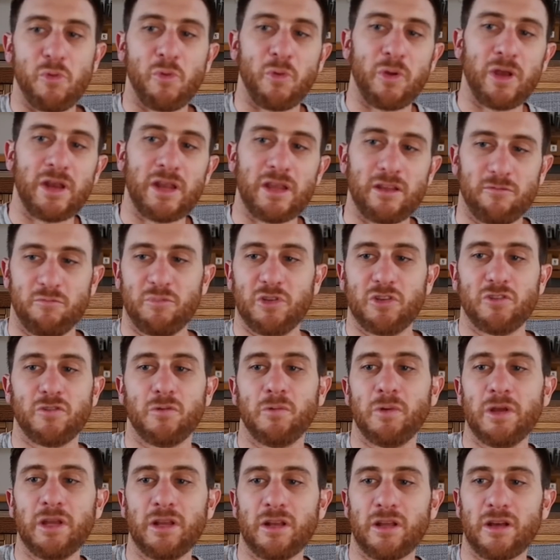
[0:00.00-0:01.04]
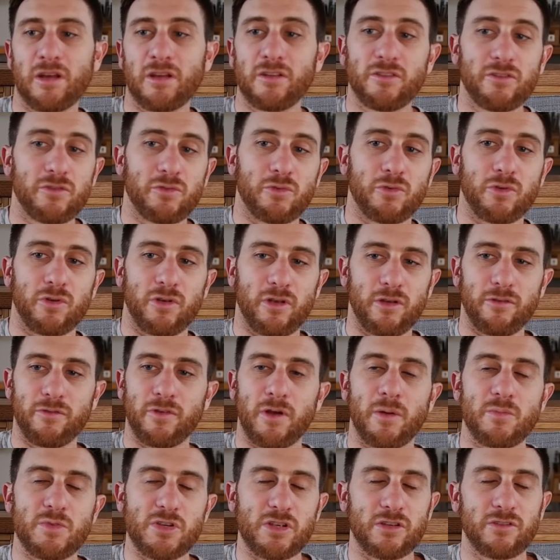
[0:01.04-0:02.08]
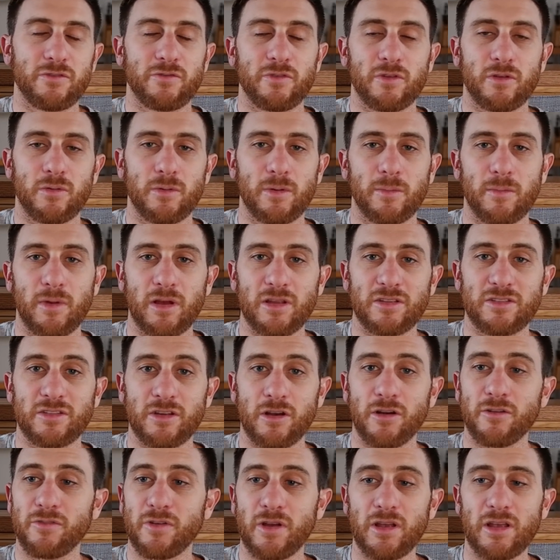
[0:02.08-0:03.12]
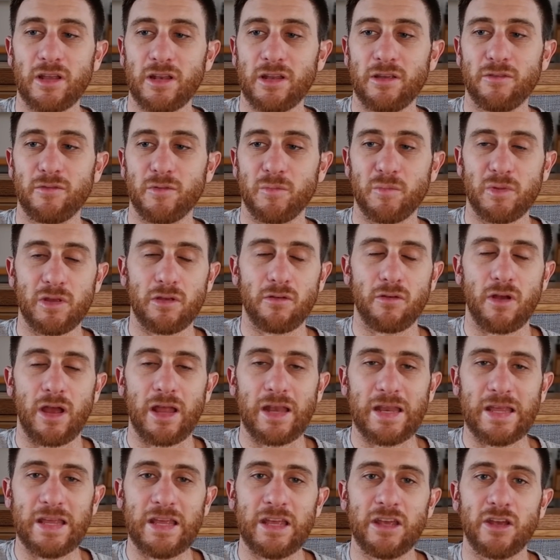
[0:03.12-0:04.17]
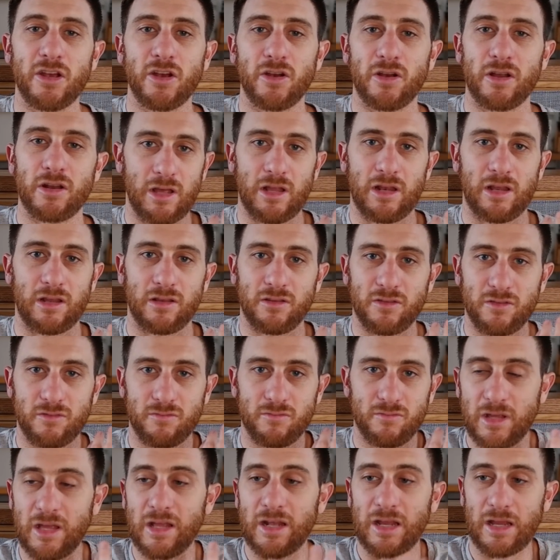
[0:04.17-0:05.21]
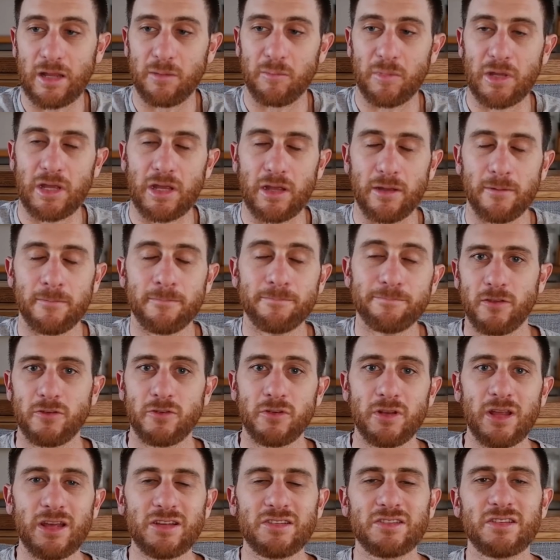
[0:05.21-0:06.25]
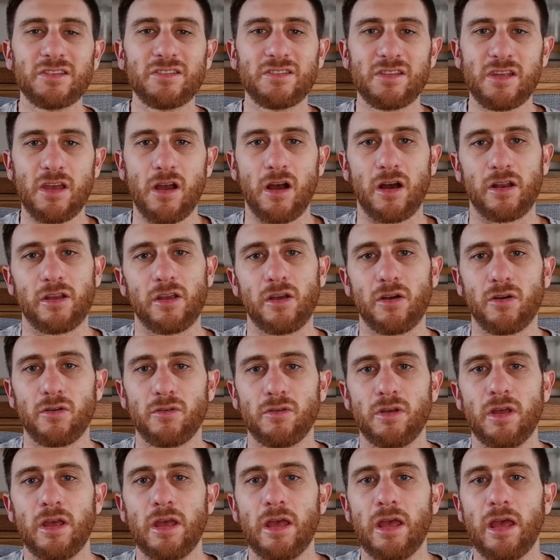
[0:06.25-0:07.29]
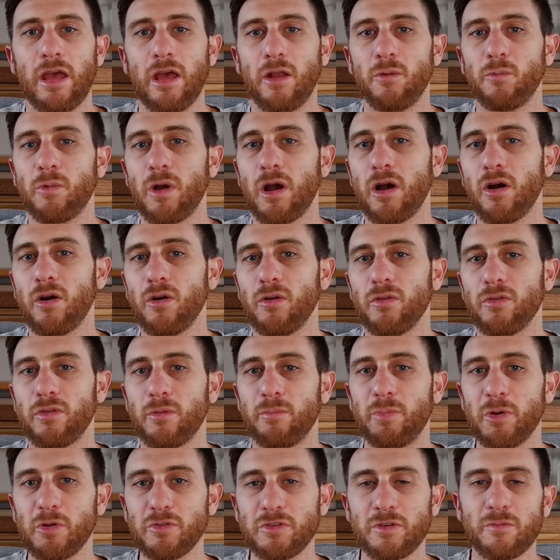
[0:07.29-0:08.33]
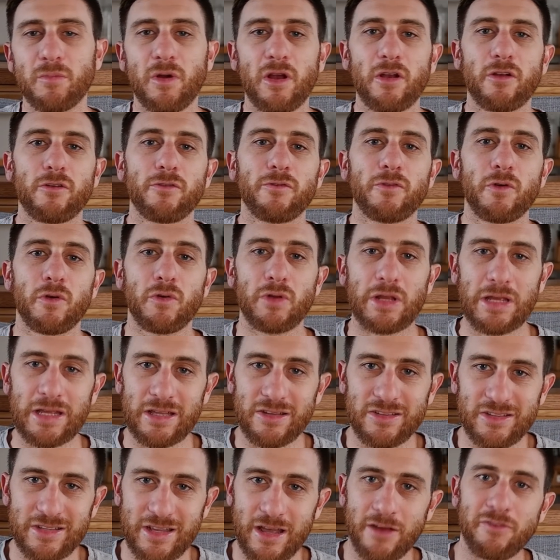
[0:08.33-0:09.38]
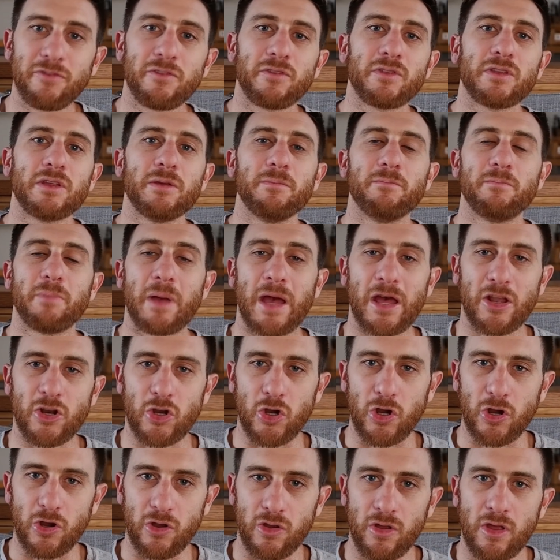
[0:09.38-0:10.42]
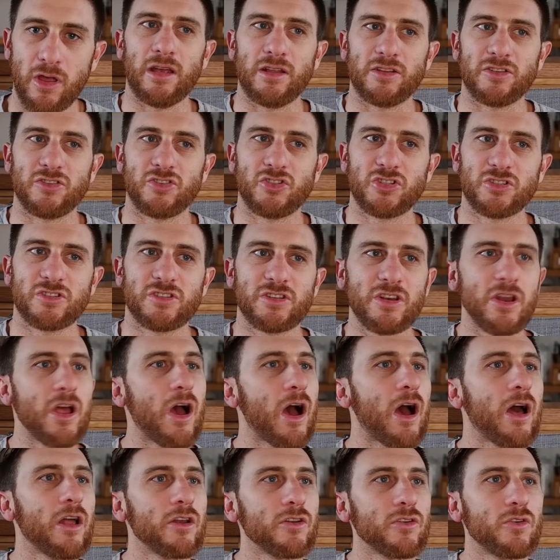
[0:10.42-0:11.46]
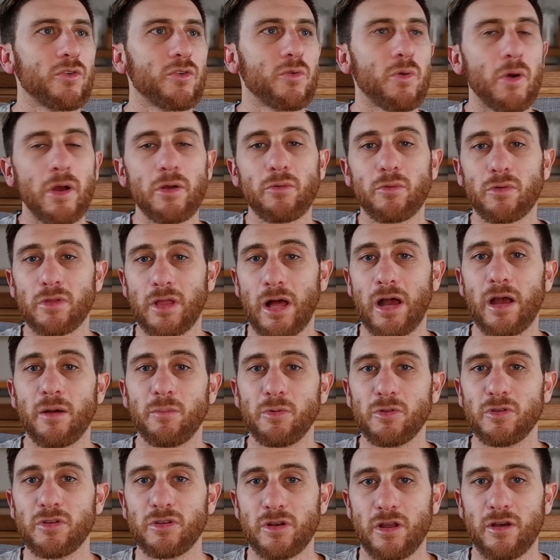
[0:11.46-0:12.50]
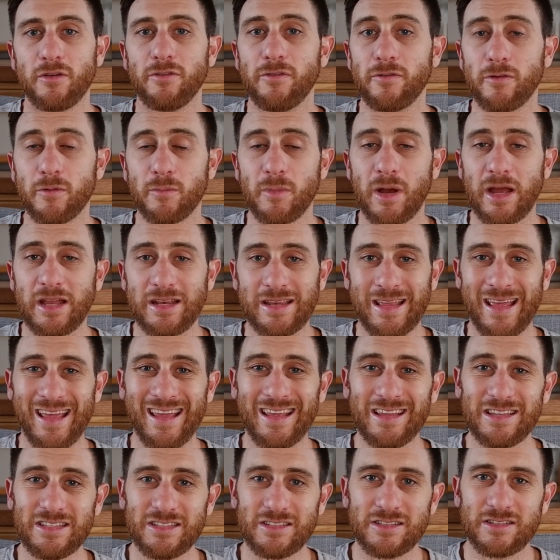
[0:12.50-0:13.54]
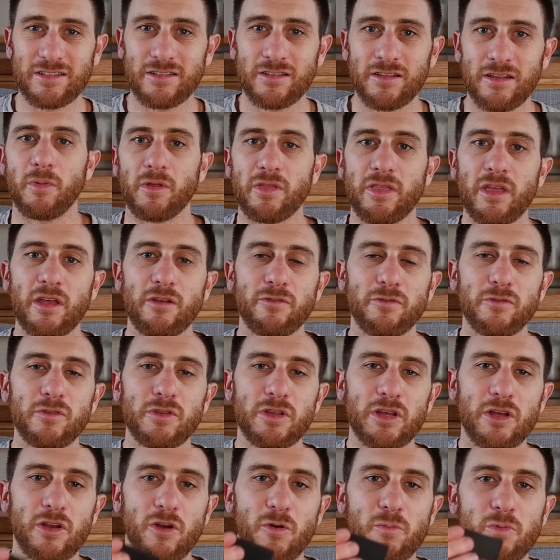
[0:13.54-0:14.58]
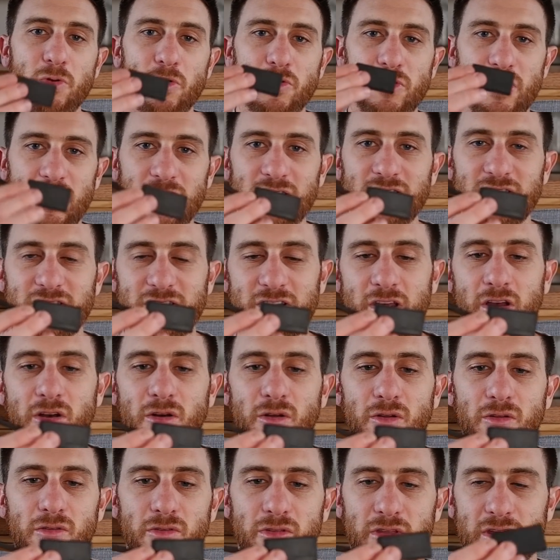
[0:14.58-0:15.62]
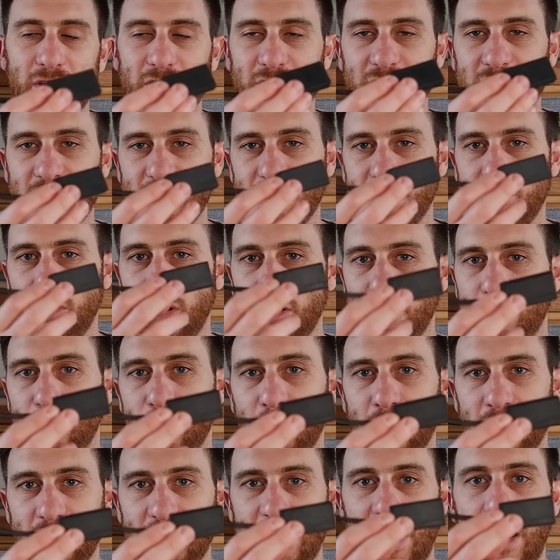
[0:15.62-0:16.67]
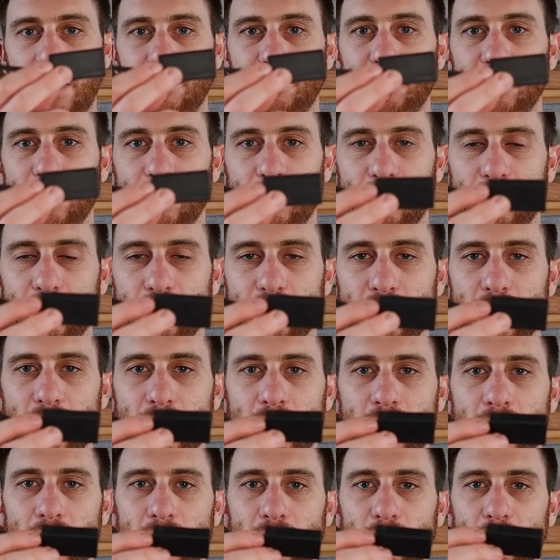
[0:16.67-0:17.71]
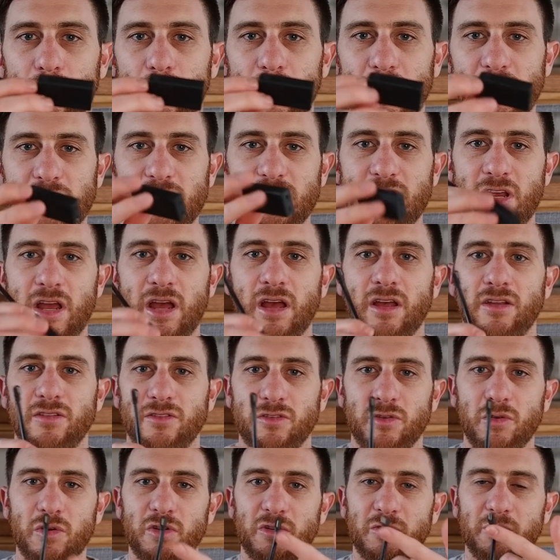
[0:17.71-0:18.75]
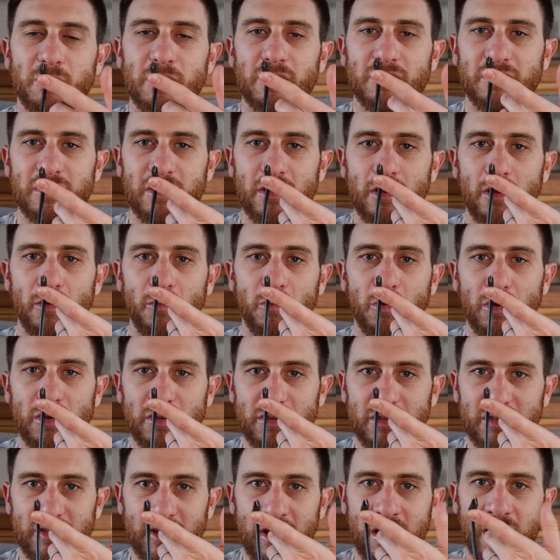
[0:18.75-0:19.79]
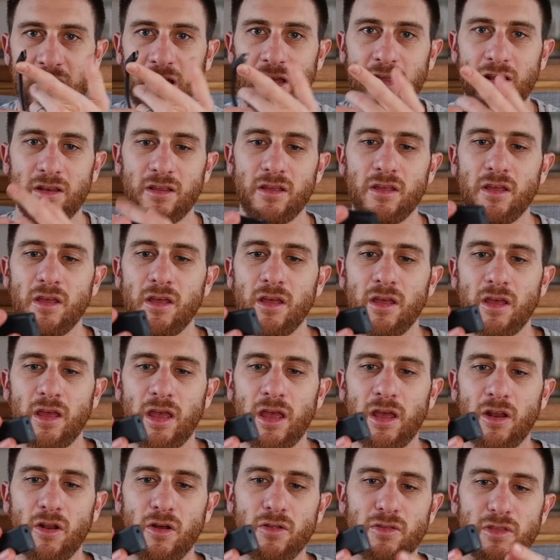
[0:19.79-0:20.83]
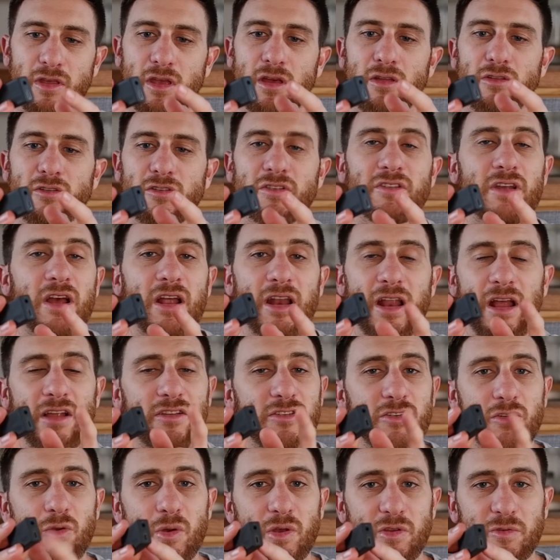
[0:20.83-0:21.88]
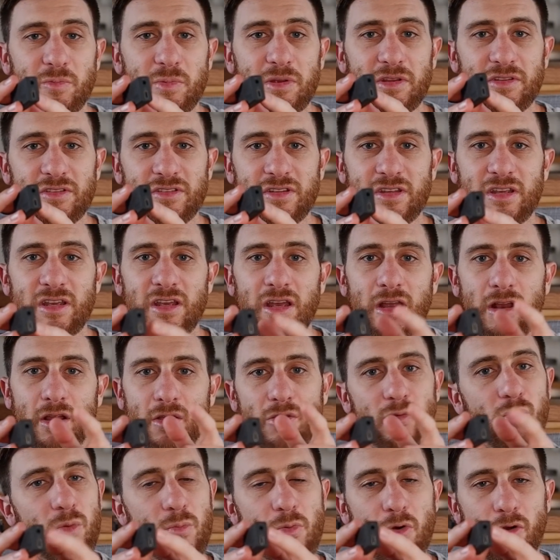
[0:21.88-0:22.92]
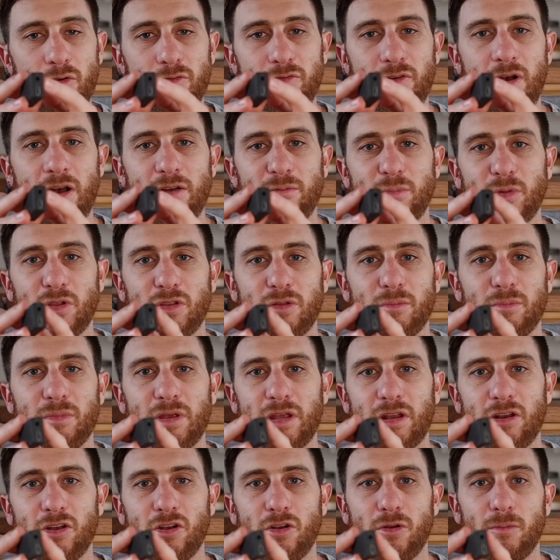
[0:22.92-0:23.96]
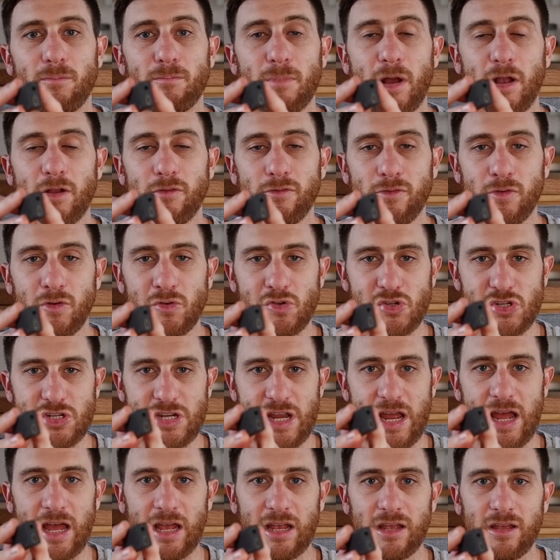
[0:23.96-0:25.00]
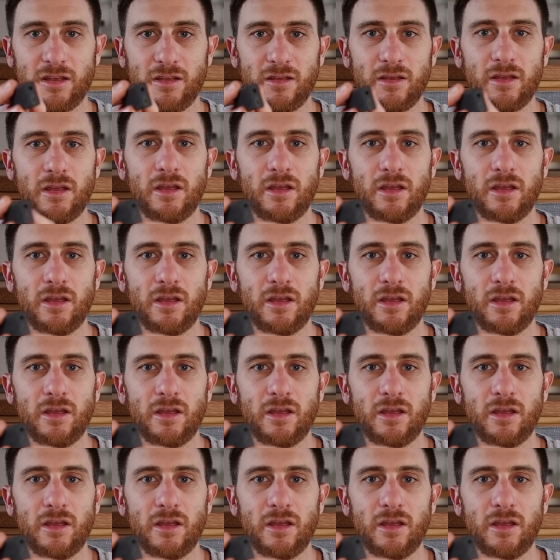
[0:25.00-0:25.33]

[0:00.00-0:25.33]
point it between us, or if I'm just filming myself, I can even be right here and it's getting me. So next is the audio. And while the built-in microphone is definitely better, it's just not quite reliable enough for my taste. But thankfully GoPro does sell this microphone adapter which has a USB-C on one side, and on the other side it has a USB-C and a 3.5mm microphone jack